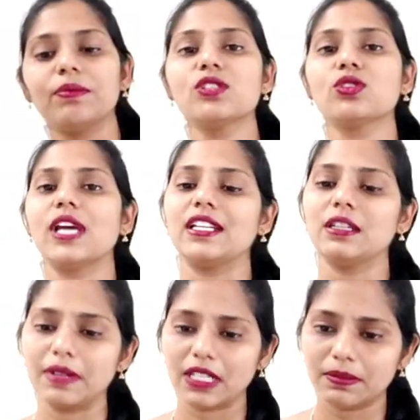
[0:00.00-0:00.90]
from the
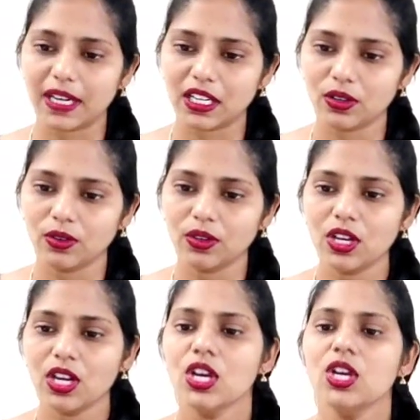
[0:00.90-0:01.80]
society perspective.
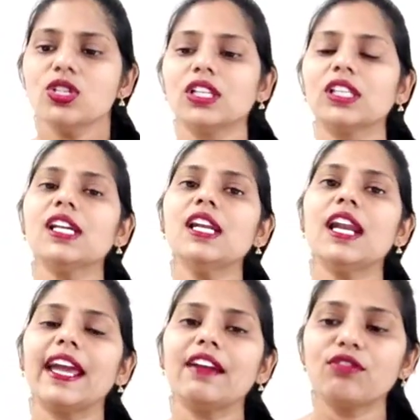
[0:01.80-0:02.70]
So
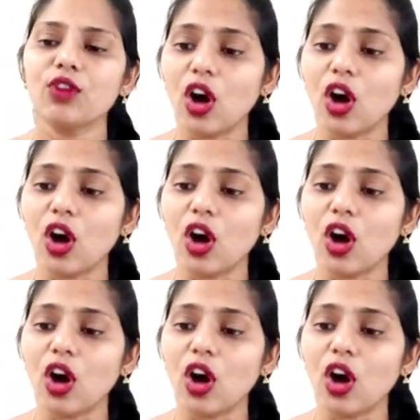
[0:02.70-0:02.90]
ethical life